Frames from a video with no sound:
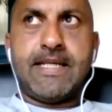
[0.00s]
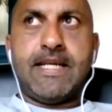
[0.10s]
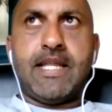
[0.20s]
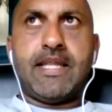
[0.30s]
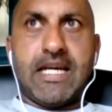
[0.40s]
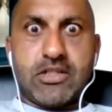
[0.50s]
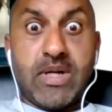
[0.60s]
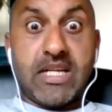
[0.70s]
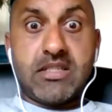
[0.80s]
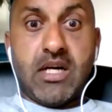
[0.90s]
that's
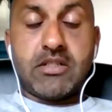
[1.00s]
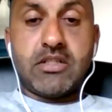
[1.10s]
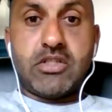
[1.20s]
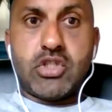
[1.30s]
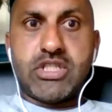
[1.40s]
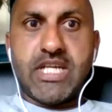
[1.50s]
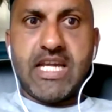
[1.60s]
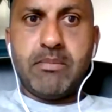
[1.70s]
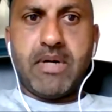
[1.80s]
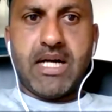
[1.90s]
when I started to
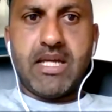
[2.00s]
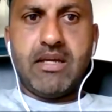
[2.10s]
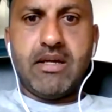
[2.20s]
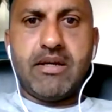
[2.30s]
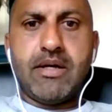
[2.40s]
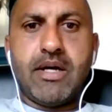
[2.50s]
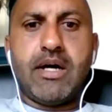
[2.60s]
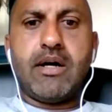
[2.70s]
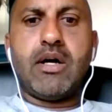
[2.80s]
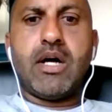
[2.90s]
take my
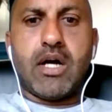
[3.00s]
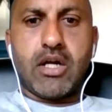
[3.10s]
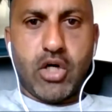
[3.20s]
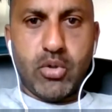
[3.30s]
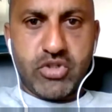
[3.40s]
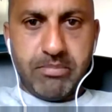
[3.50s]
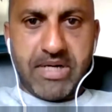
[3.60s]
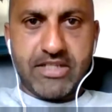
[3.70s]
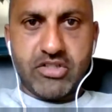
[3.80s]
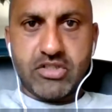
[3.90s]
coaching
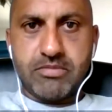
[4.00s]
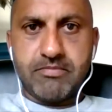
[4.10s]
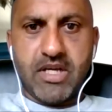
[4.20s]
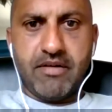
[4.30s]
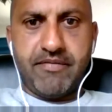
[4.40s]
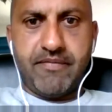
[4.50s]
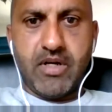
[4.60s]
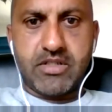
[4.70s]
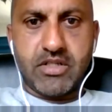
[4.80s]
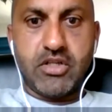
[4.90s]
badges
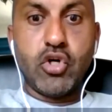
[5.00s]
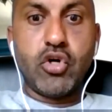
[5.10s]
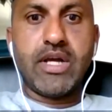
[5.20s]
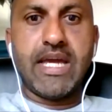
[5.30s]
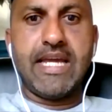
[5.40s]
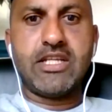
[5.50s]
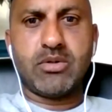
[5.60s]
at a young age.